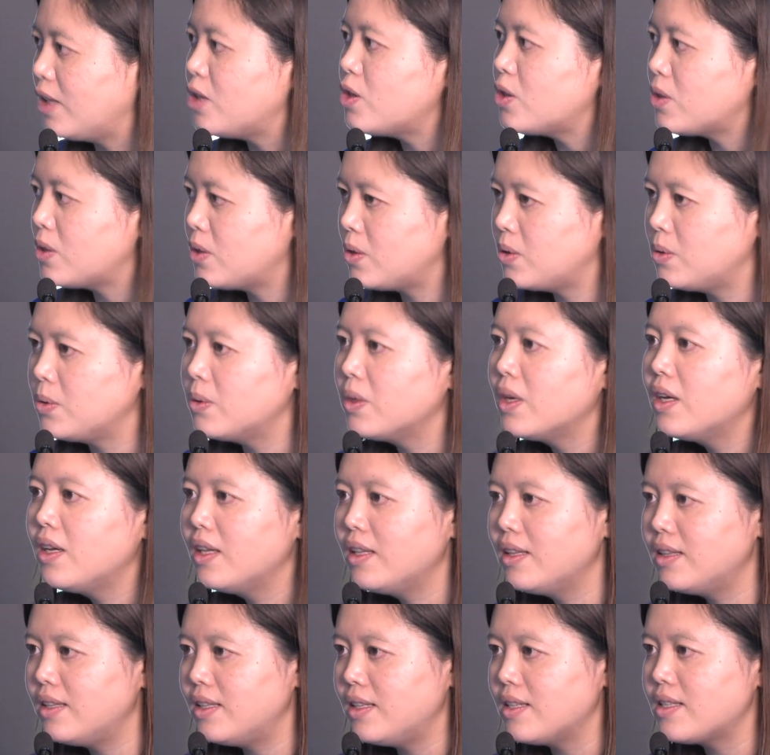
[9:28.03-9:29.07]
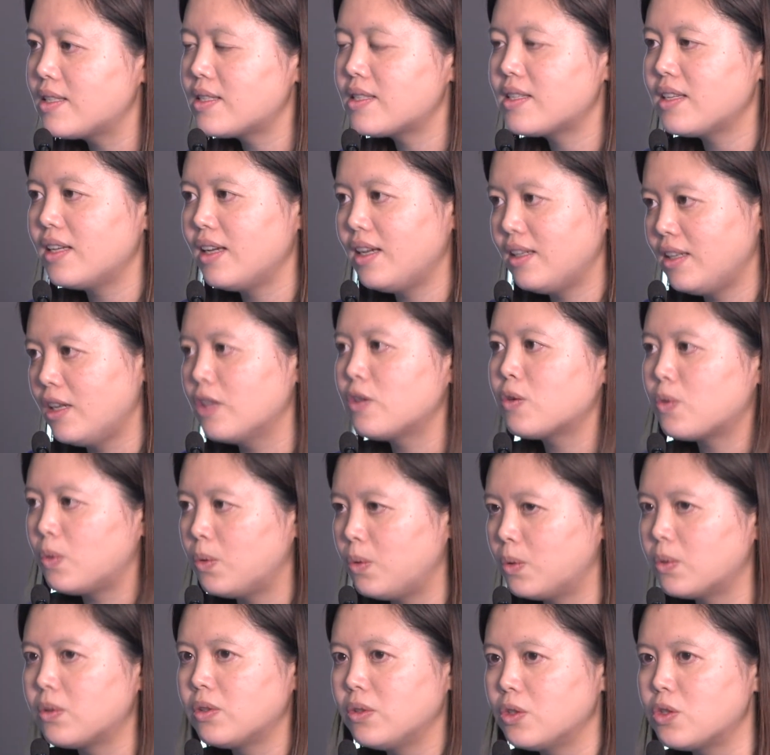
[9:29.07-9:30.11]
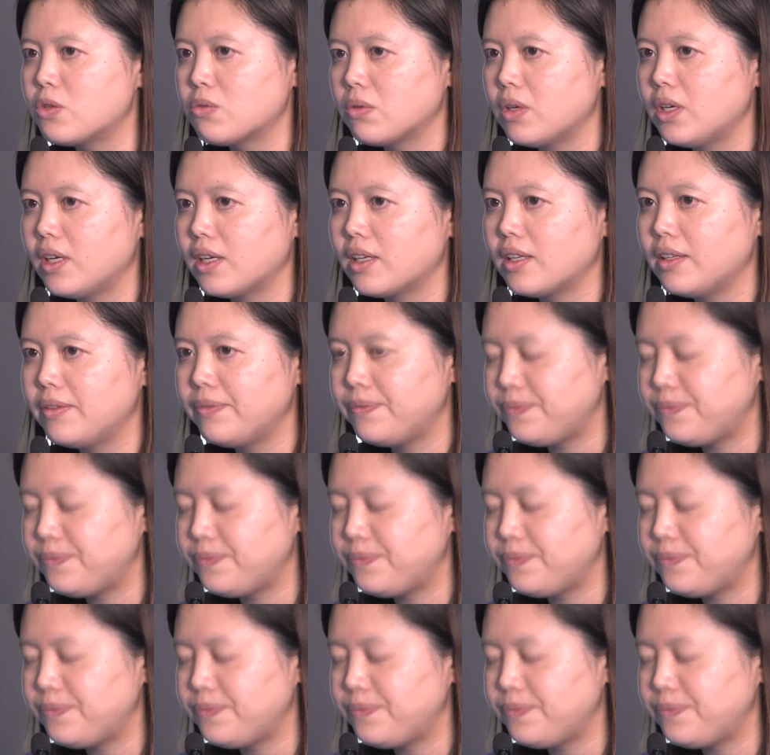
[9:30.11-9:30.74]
to another oral drug.